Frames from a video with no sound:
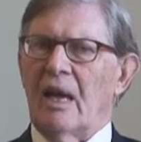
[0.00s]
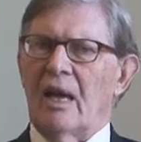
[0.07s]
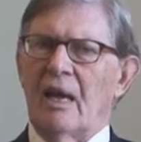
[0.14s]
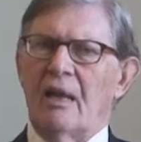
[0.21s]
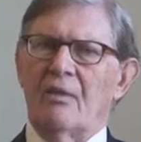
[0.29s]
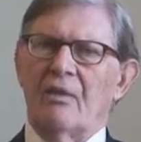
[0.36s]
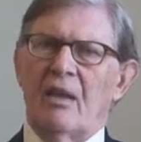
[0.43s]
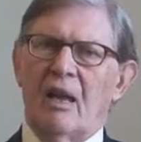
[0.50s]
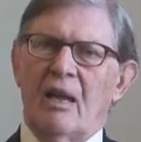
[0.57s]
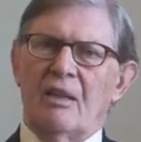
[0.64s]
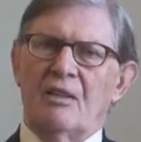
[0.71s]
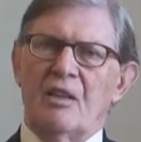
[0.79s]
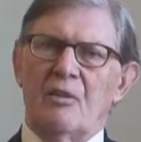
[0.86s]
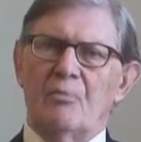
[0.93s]
And
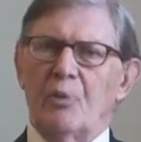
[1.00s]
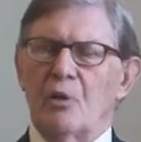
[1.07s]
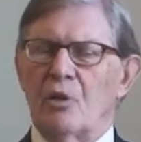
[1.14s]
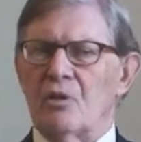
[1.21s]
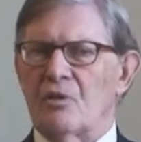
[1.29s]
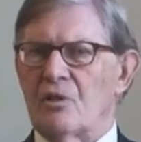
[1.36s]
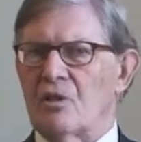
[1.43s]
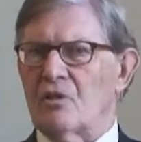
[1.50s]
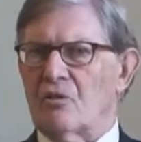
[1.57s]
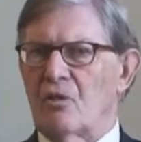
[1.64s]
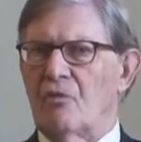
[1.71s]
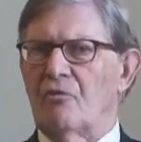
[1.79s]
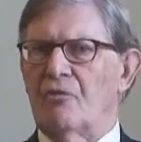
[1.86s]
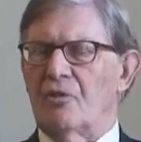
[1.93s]
I did put it to this
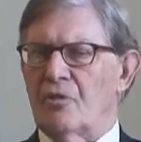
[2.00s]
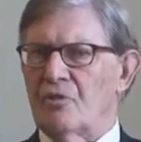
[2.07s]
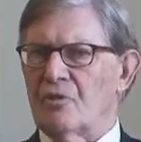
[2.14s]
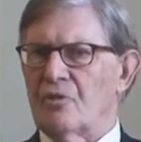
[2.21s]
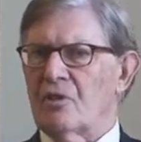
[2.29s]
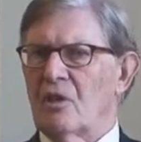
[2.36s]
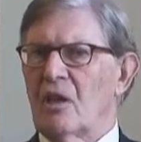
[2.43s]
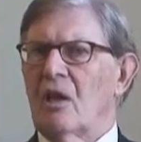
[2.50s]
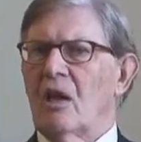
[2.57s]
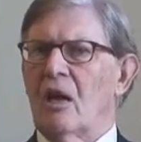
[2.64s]
conference,